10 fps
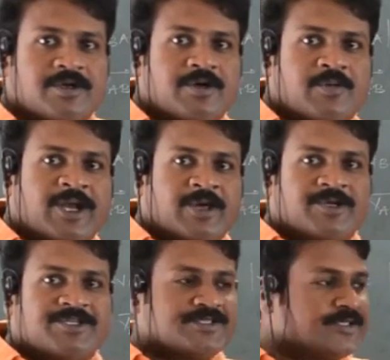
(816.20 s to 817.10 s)
what
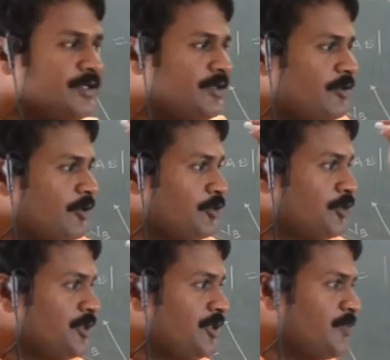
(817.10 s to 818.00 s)
happens? You have to
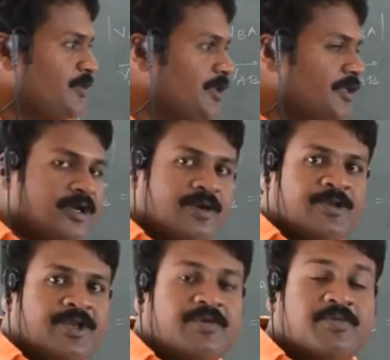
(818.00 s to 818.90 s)
keep the
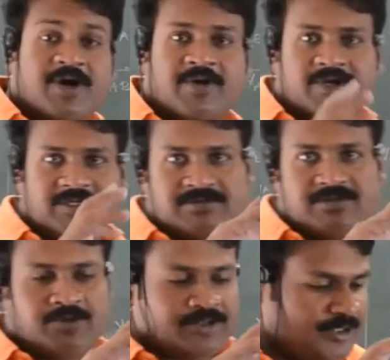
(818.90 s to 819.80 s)
umbrella forward.
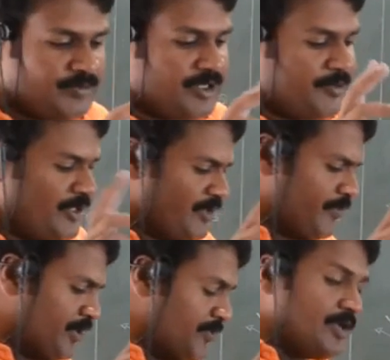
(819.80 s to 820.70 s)
You have to keep the umbrella
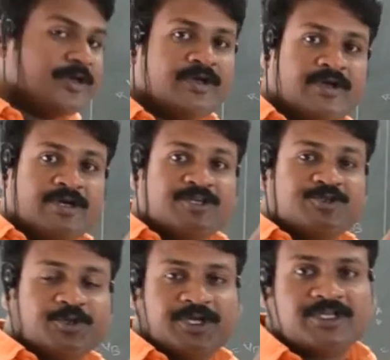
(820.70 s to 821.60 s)
forward
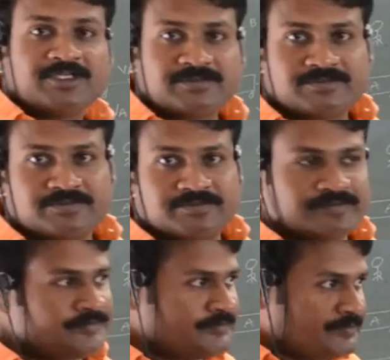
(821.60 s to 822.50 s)
so that
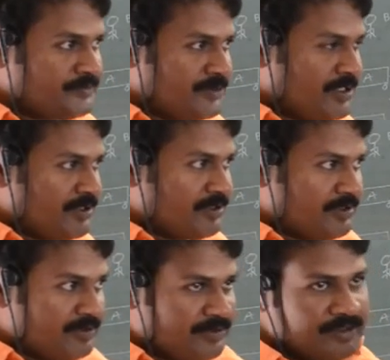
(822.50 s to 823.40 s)
the
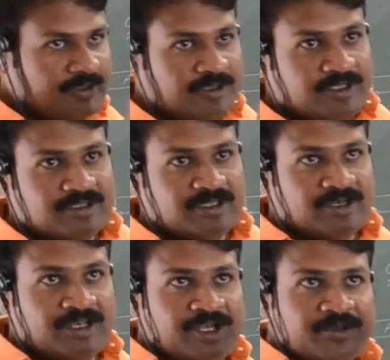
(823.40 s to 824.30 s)
in the
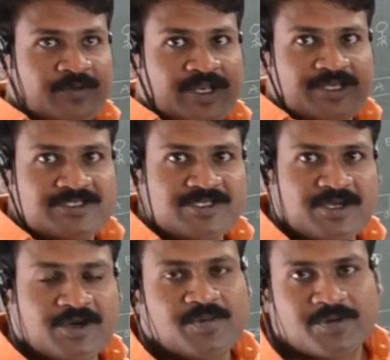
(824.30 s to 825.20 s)
relative velocity
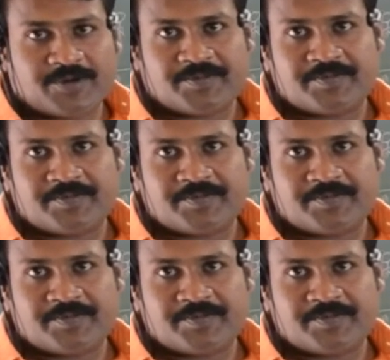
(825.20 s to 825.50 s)
of